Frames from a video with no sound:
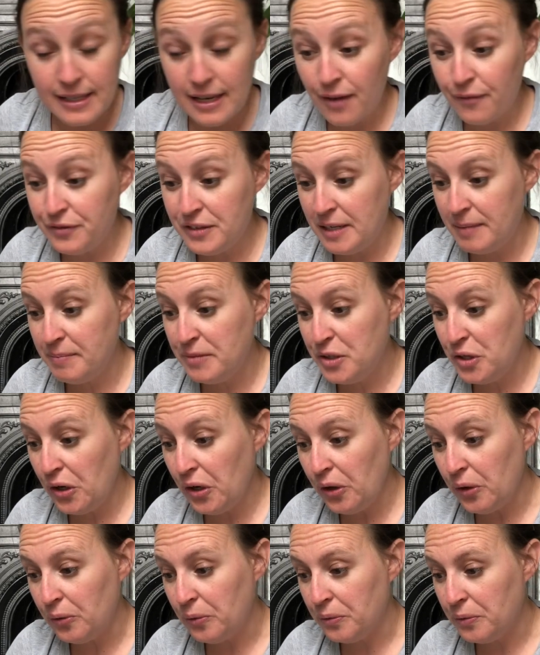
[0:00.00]
loved him
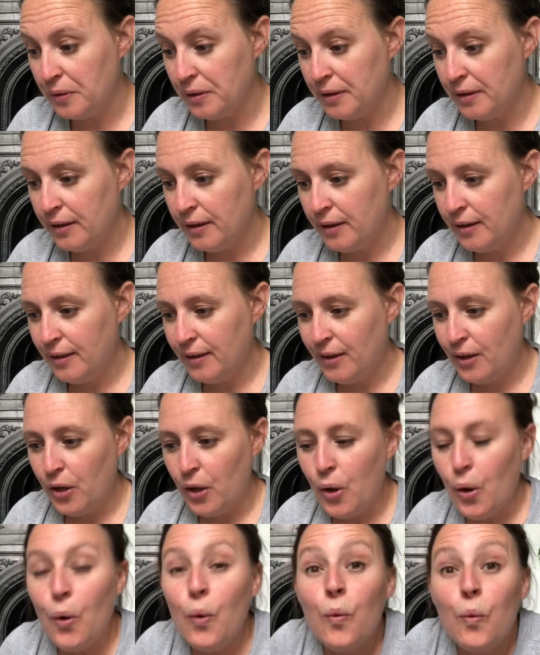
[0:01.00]
too.
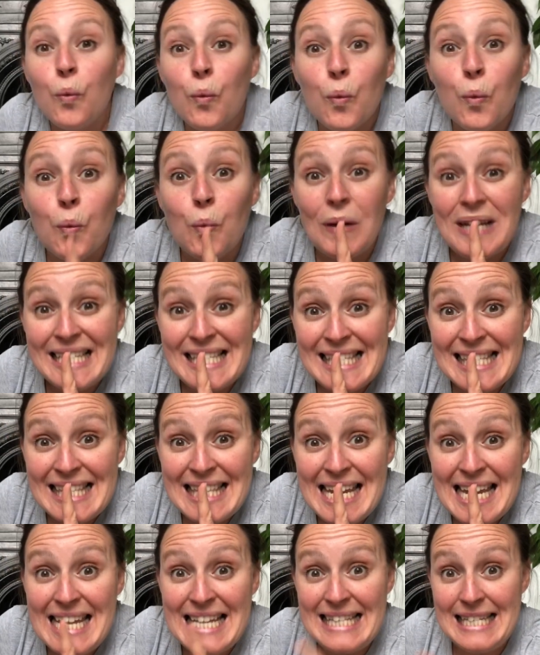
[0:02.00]
We
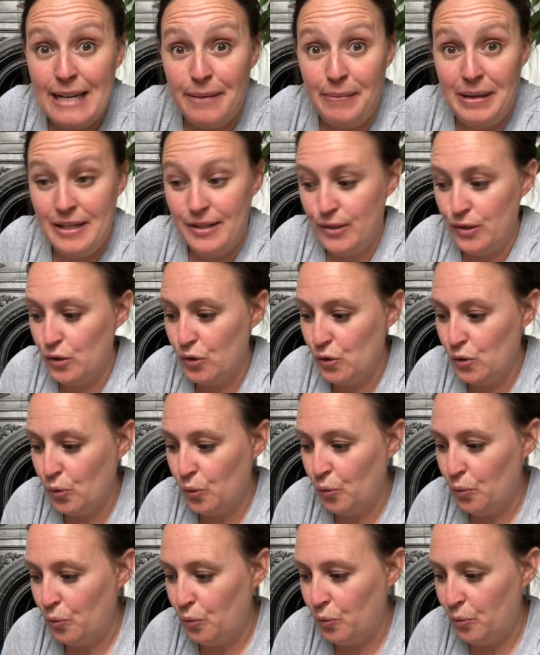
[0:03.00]
sneaked him into
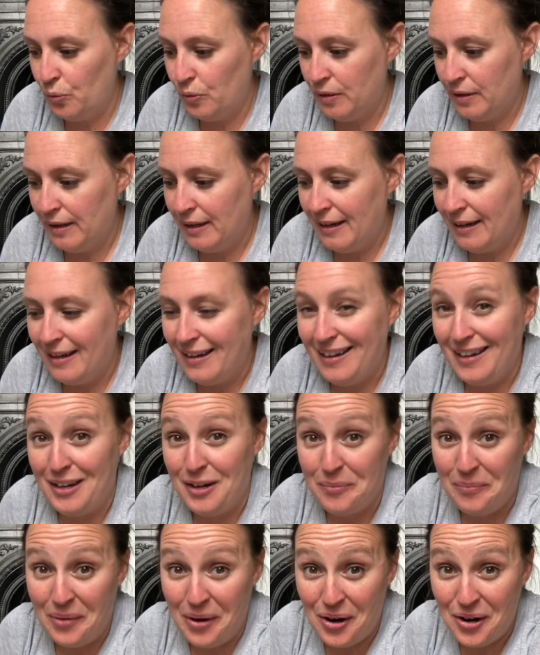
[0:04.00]
school in
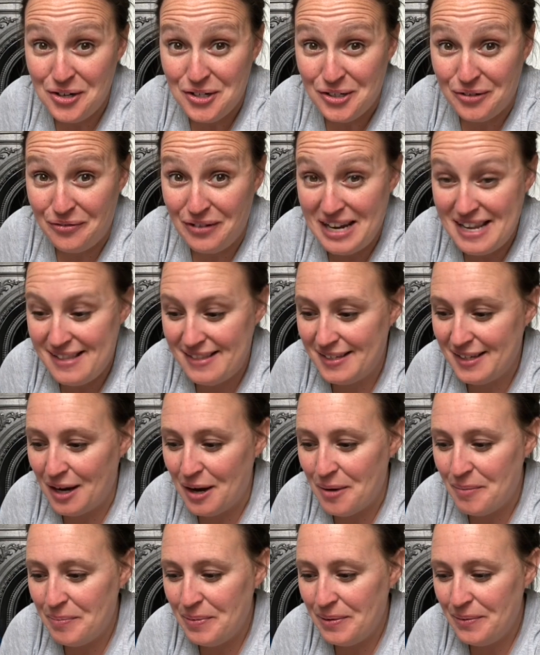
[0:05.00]
a margarine
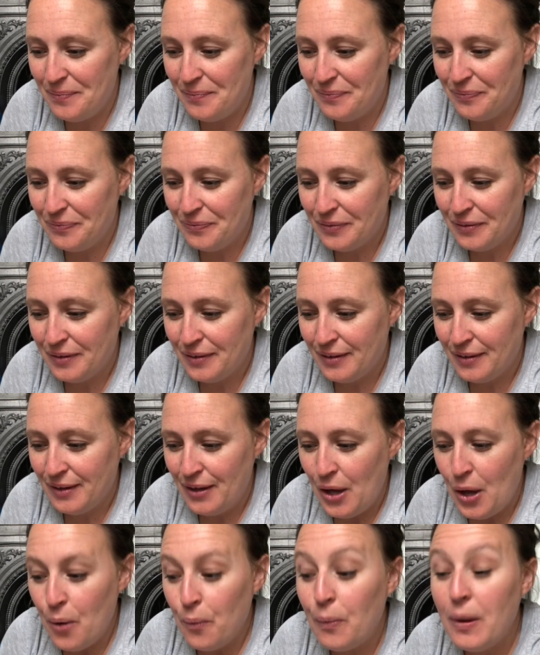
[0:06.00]
tub.
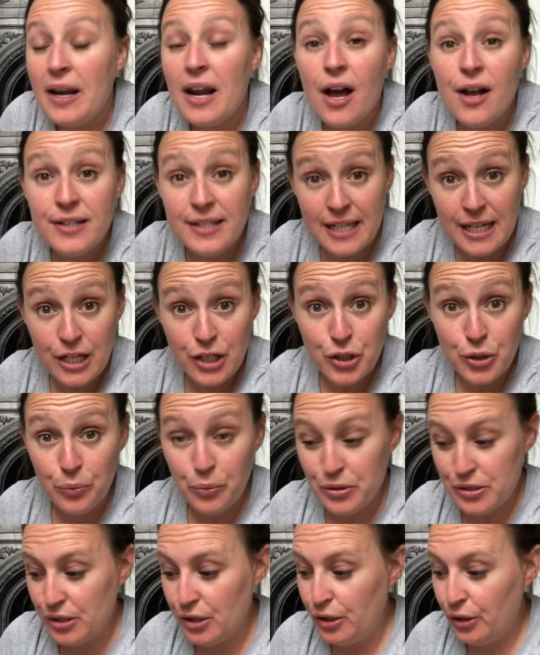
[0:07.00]
When our teacher
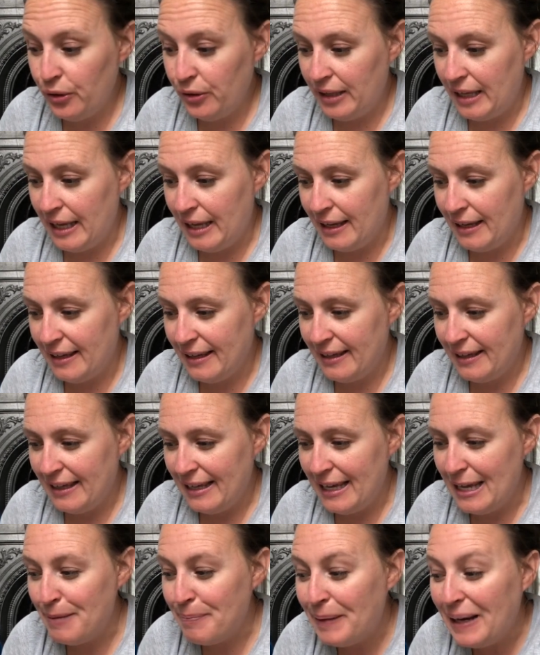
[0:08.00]
wasn't looking,
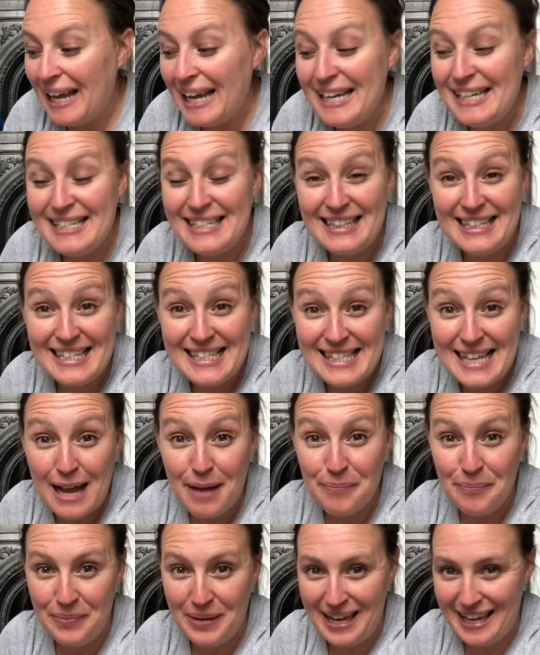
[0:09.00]
he played in the
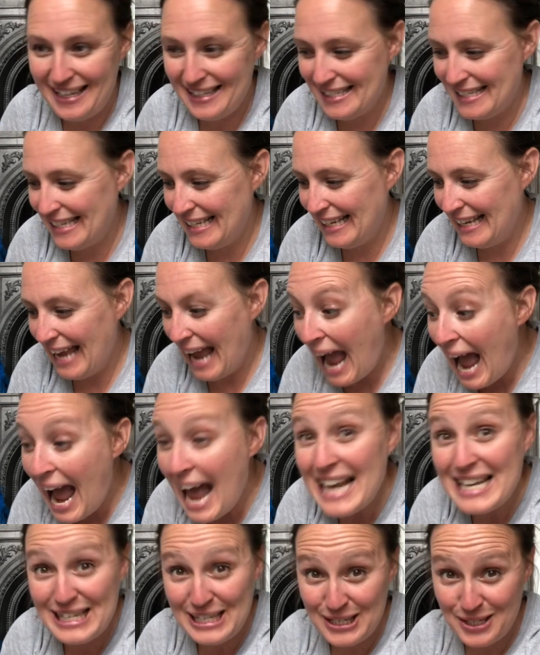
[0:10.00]
sandpit
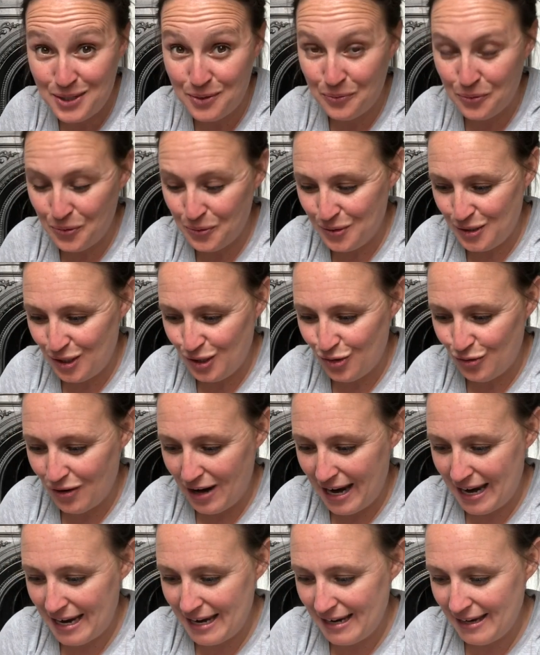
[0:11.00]
and the water
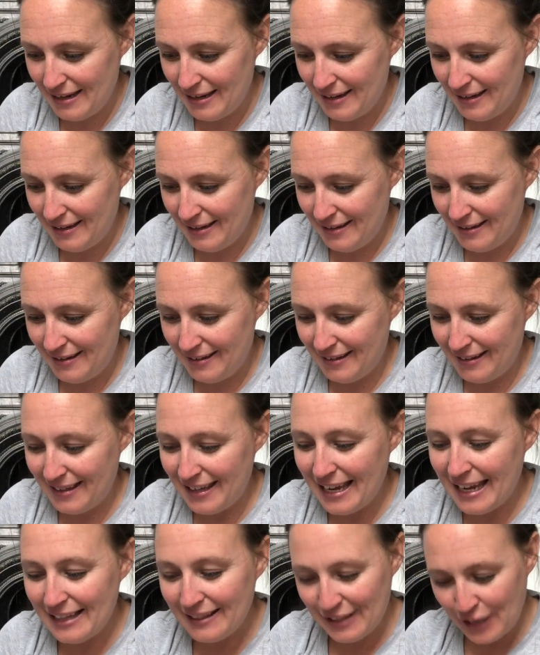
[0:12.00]
tray.
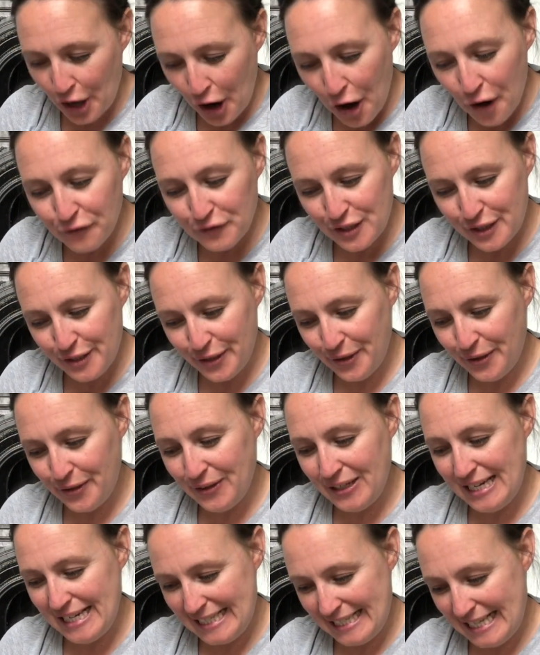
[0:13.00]
In the afternoon,
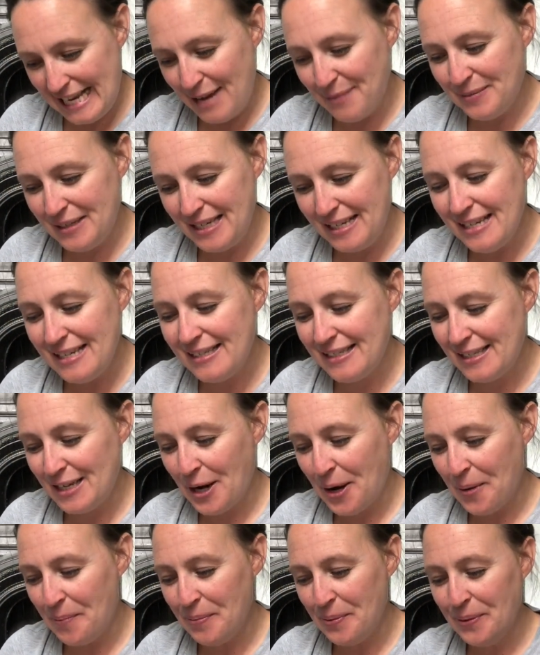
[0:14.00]
he slept in his
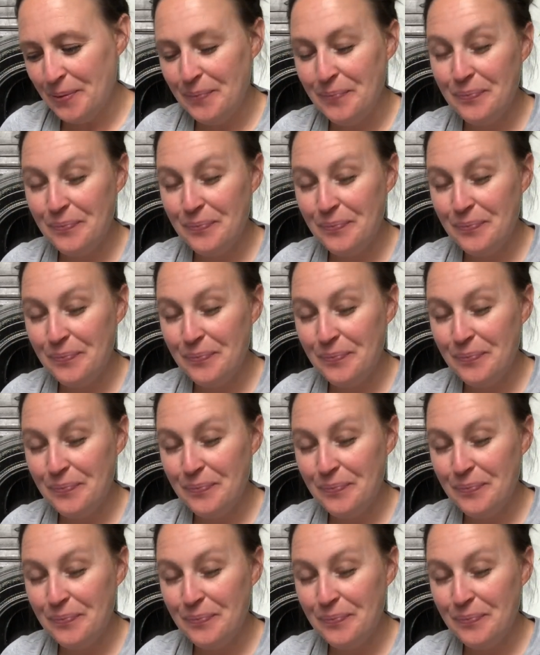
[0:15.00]
tub